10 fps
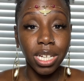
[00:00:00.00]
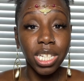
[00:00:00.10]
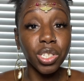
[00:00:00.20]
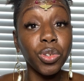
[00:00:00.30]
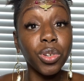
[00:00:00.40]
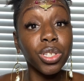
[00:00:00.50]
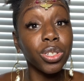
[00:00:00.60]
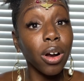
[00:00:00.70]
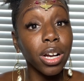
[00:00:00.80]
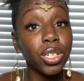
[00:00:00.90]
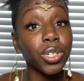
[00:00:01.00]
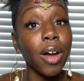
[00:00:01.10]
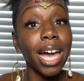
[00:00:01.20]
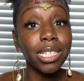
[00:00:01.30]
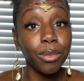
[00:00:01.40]
so can start
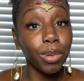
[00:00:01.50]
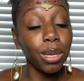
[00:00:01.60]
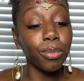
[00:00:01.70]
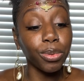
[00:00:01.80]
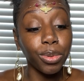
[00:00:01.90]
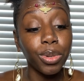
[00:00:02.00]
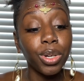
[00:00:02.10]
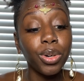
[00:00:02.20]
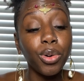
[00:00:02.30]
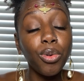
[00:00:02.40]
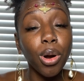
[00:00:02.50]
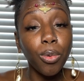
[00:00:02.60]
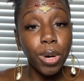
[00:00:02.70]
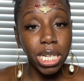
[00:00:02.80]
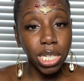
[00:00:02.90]
attracting people who are
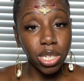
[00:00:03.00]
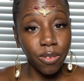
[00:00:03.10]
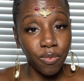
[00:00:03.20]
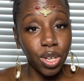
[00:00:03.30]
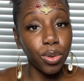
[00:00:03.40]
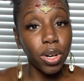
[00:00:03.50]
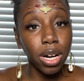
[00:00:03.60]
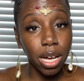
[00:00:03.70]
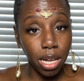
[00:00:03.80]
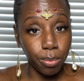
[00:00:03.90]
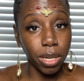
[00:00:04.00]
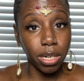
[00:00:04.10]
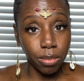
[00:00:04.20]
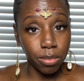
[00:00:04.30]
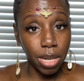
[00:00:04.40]
willing to fill your cup up,